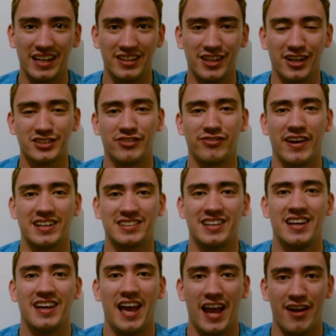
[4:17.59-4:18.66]
and it does affect
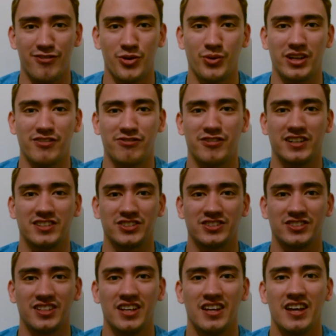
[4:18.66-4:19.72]
everyone at
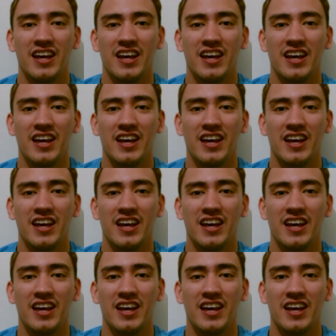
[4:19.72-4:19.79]
freshers.